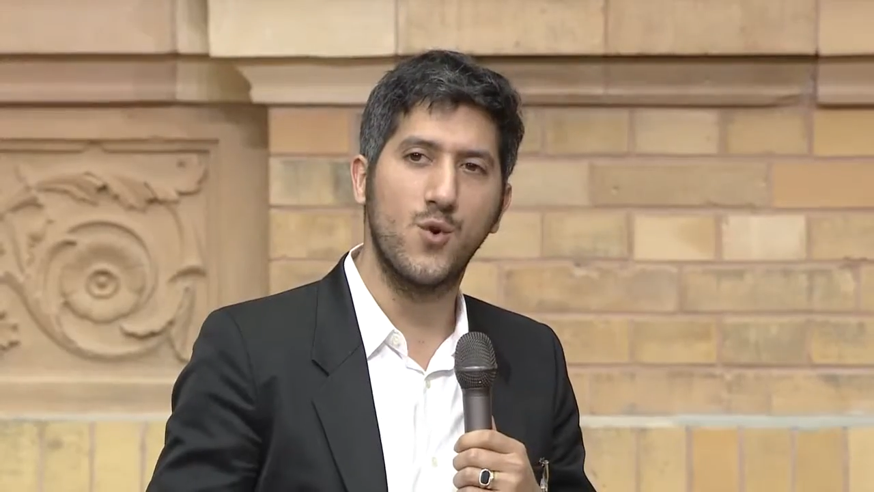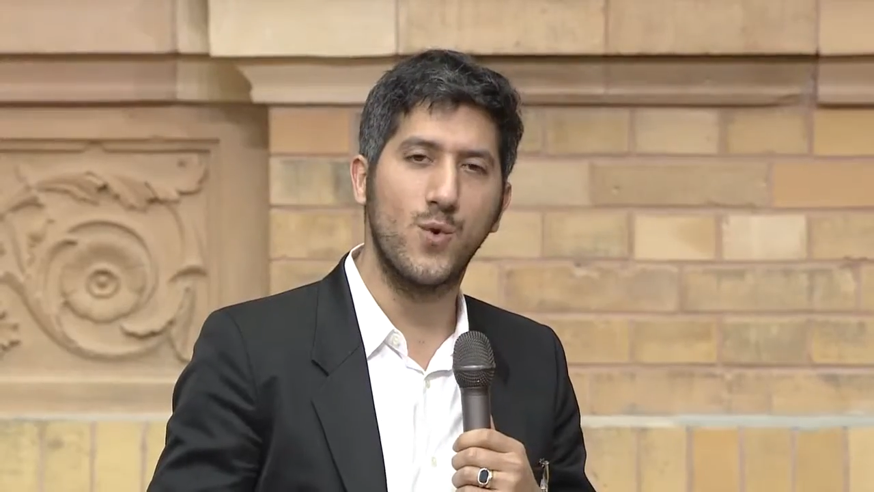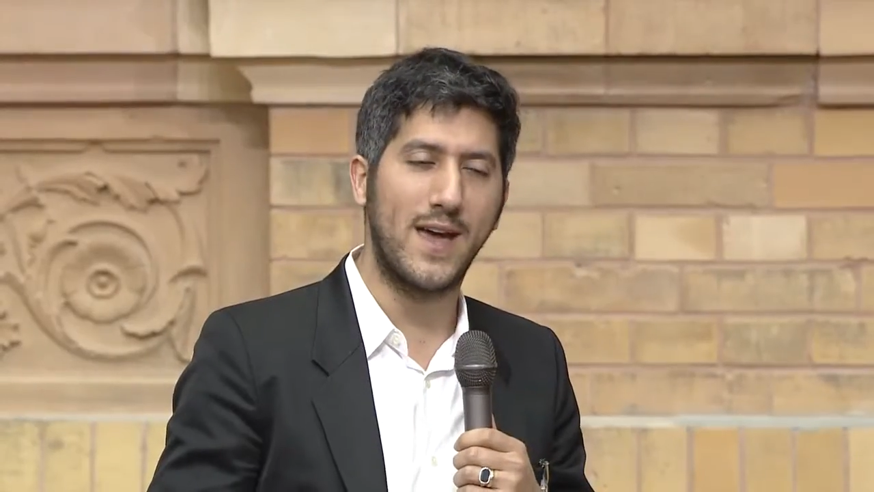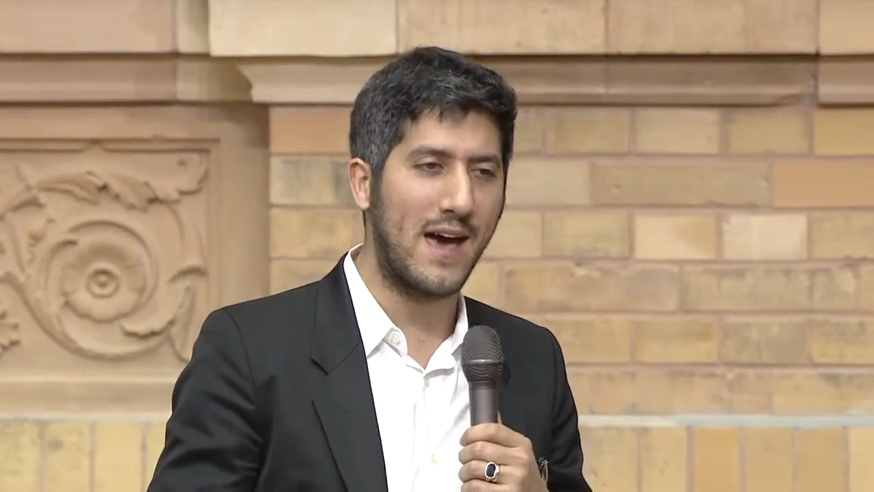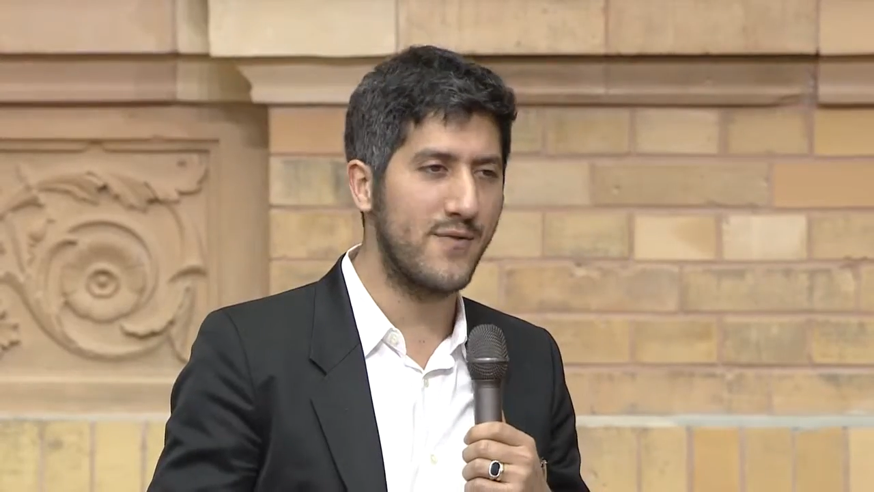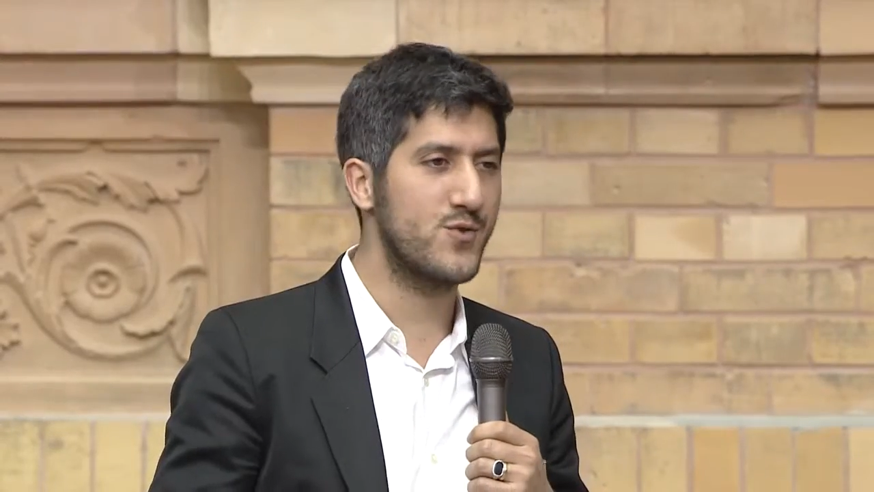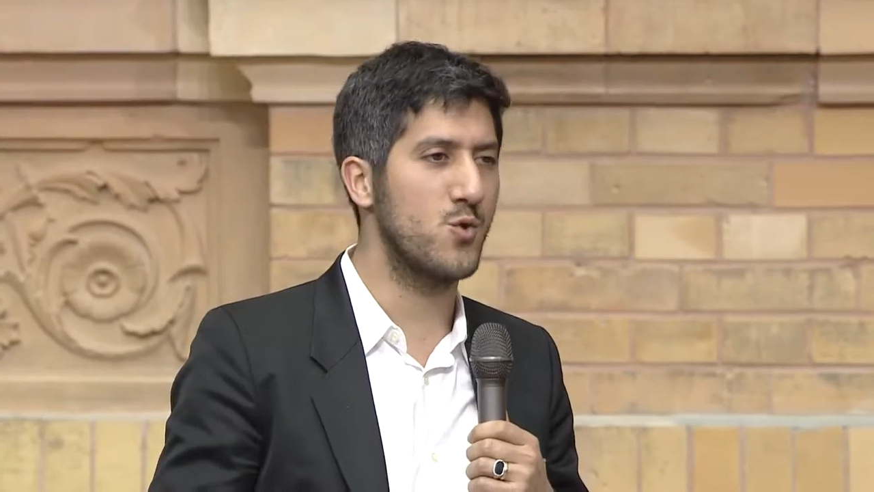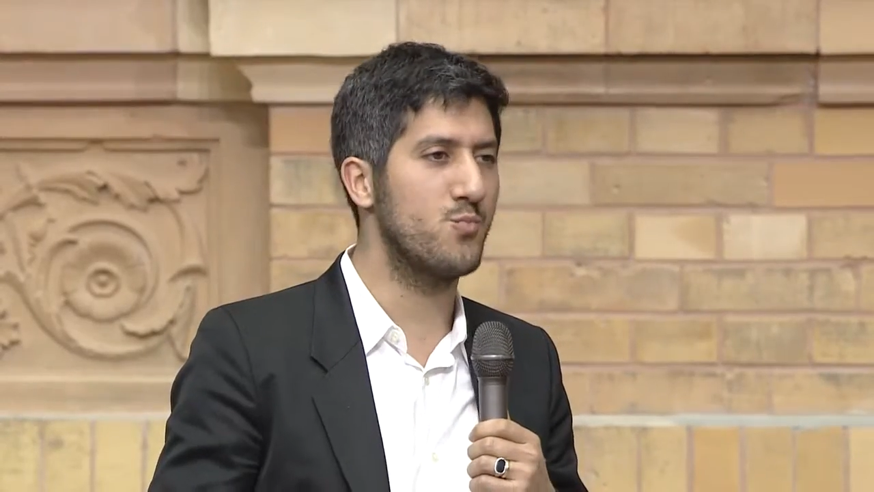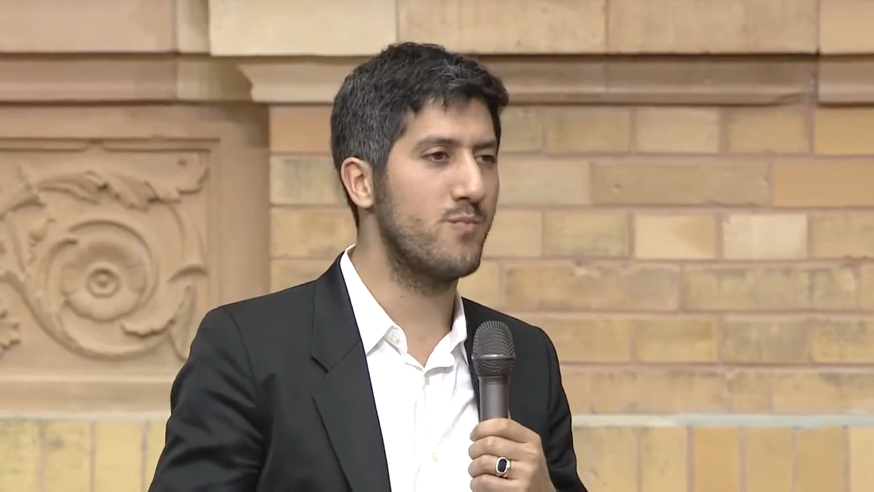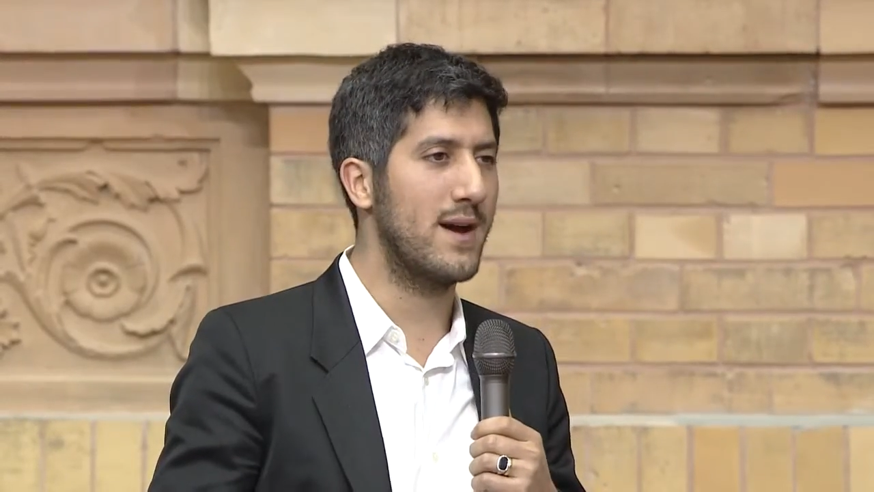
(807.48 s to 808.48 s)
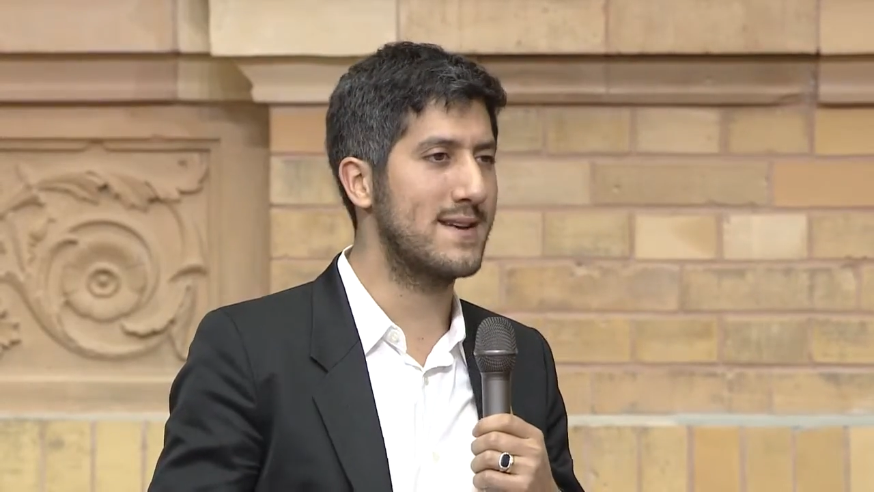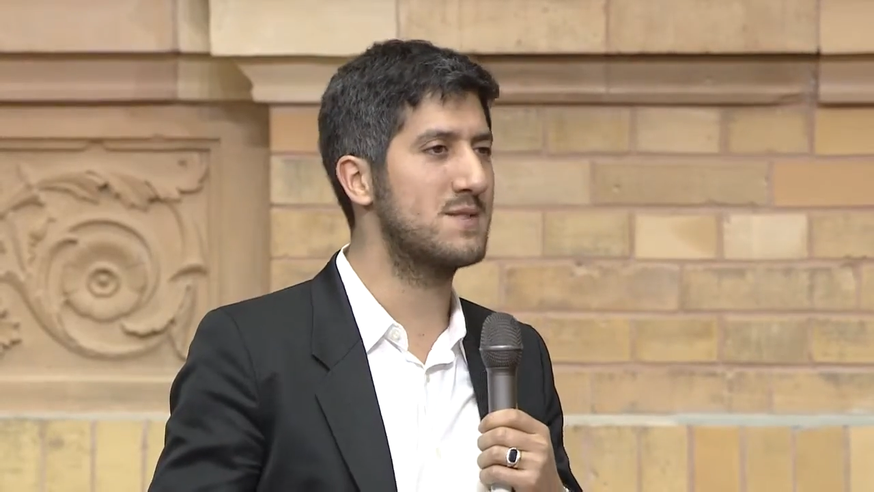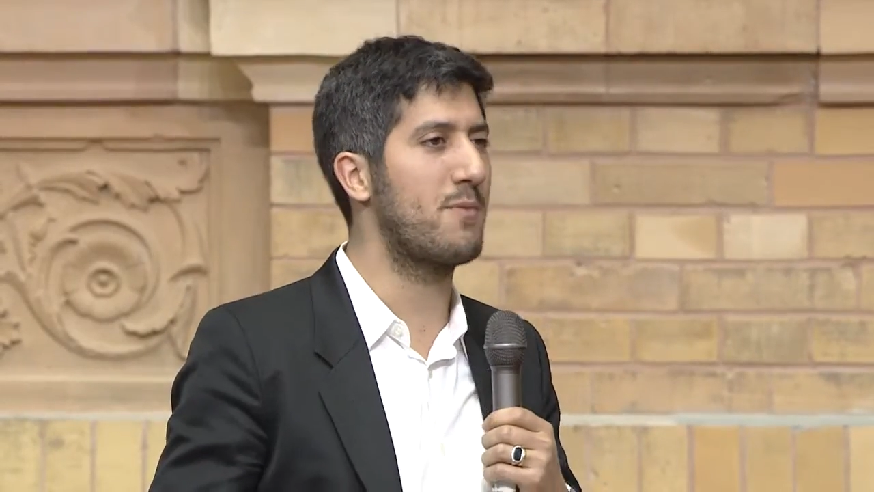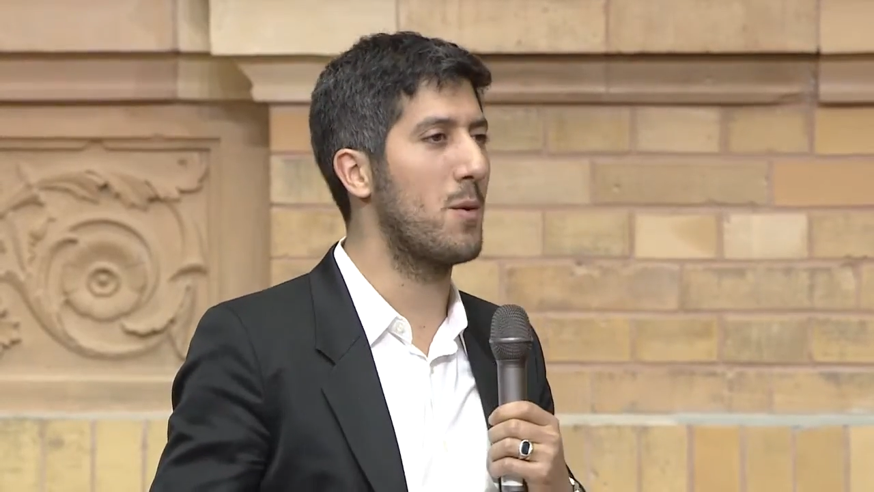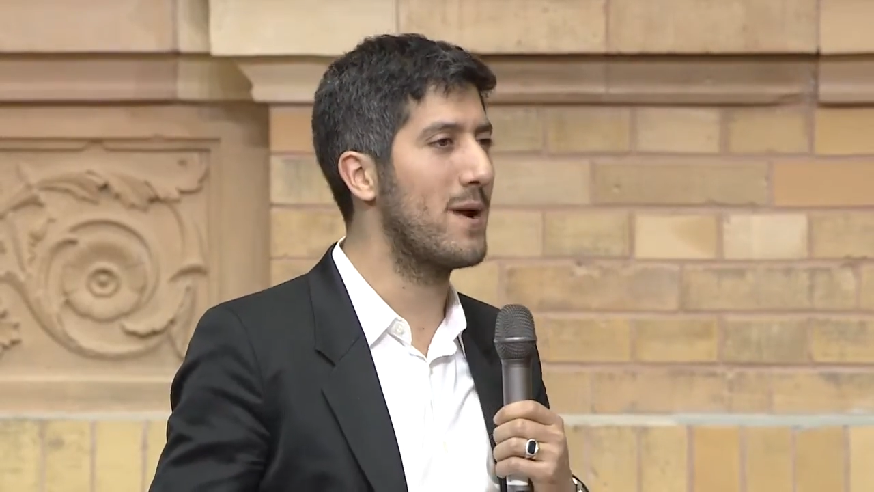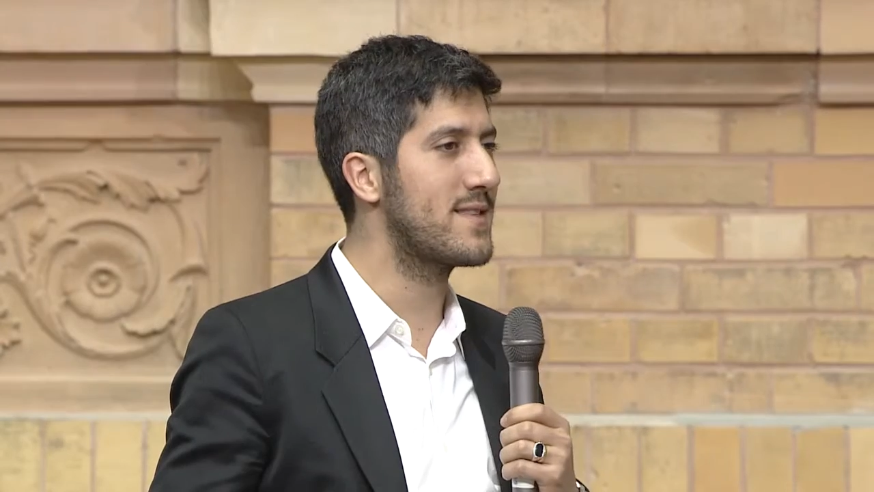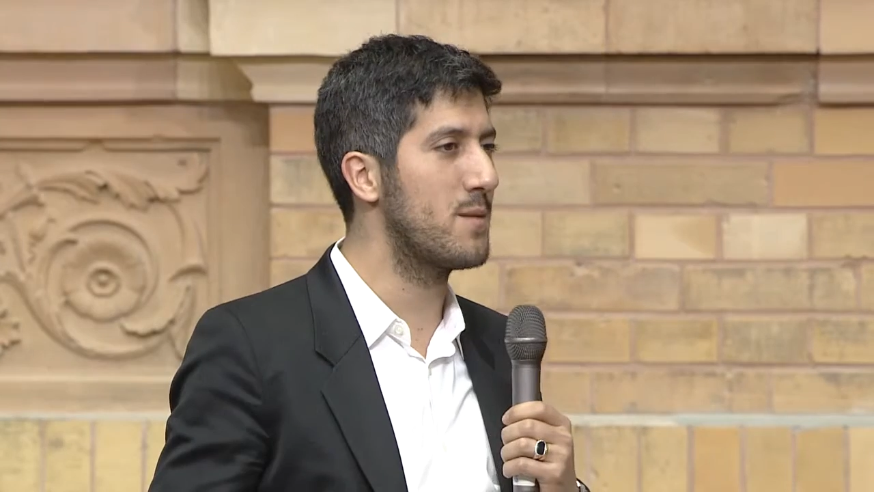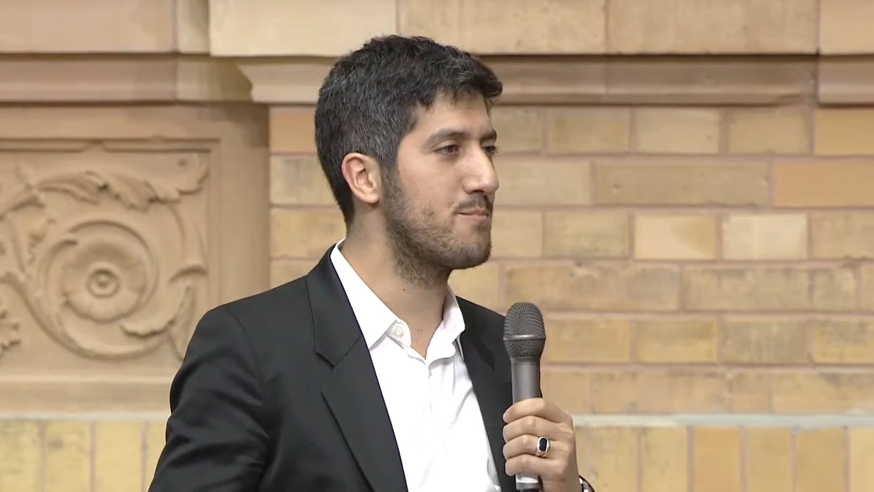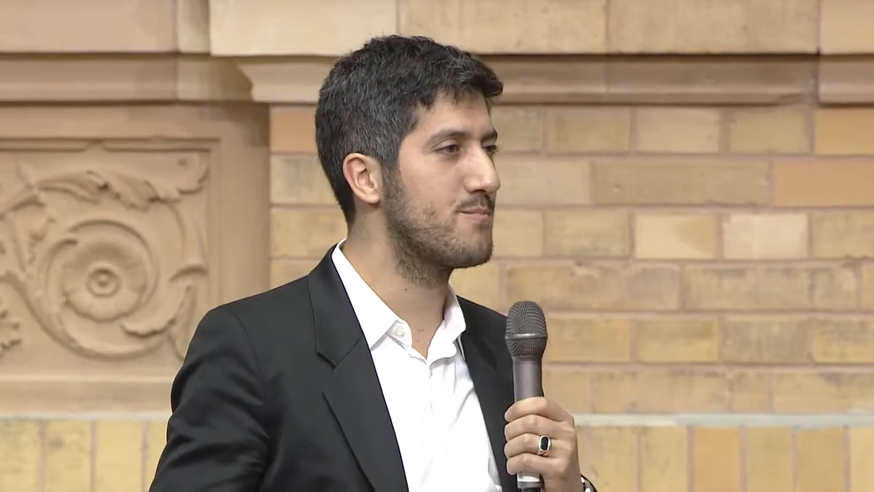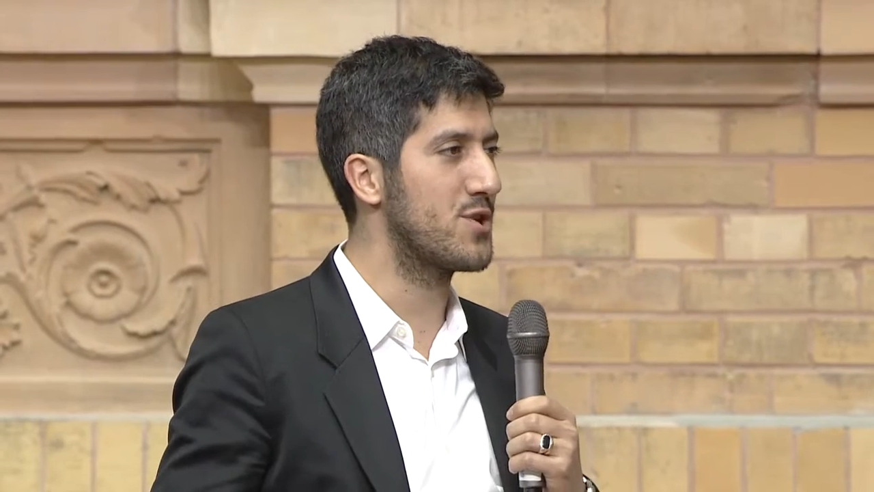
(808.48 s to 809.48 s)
we have to experiment and